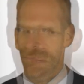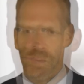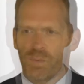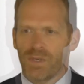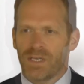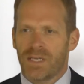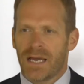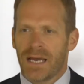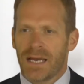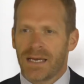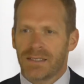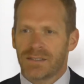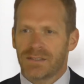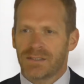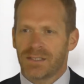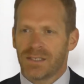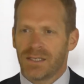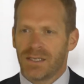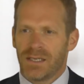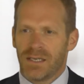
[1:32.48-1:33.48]
We
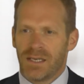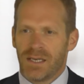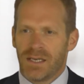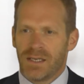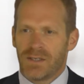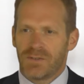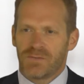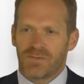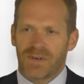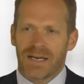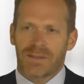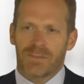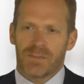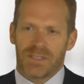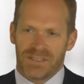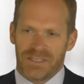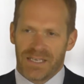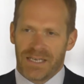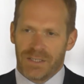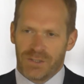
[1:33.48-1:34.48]
had
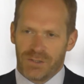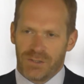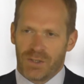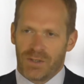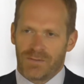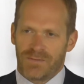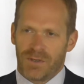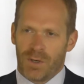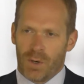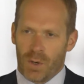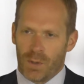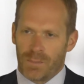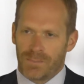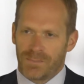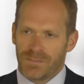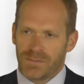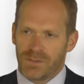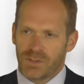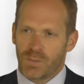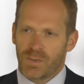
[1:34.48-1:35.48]
fragmentation of
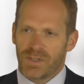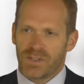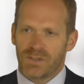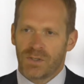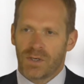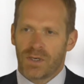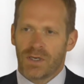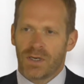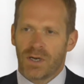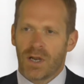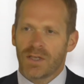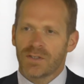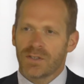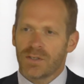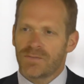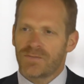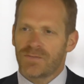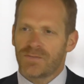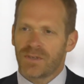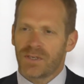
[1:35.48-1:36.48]
law. So we saw a
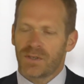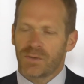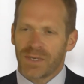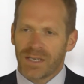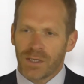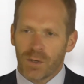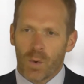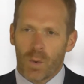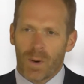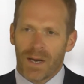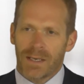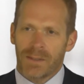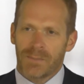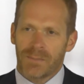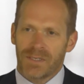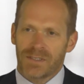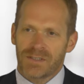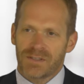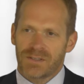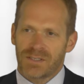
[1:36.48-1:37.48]
lot of
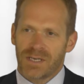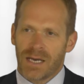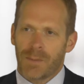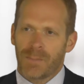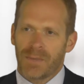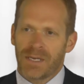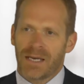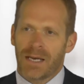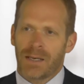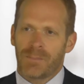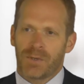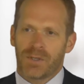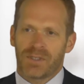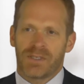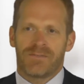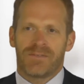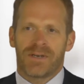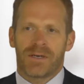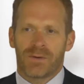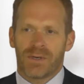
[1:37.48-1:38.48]
requirements coming up
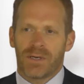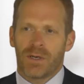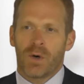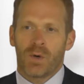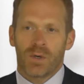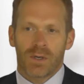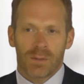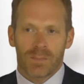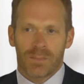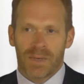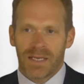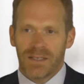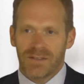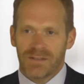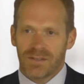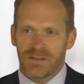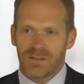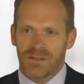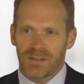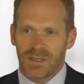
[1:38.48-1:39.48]
on a very local
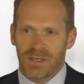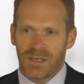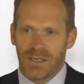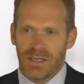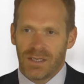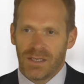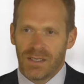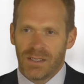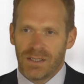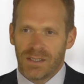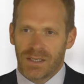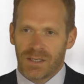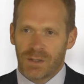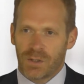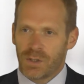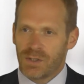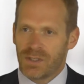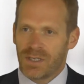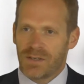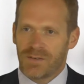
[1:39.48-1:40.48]
basis.
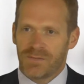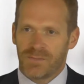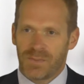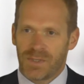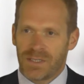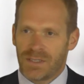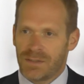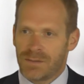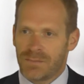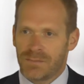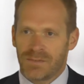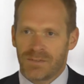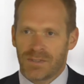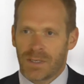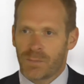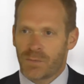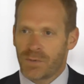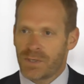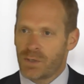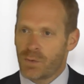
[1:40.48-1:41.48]
That could have been
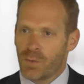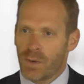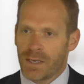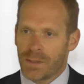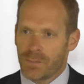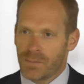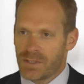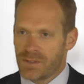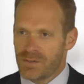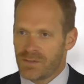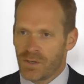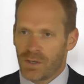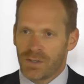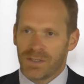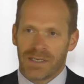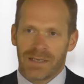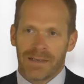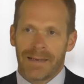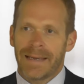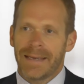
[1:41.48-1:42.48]
some requirements
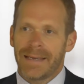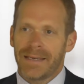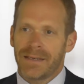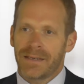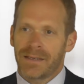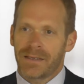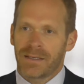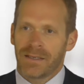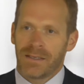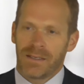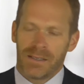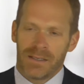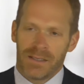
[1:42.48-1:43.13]
on a lake,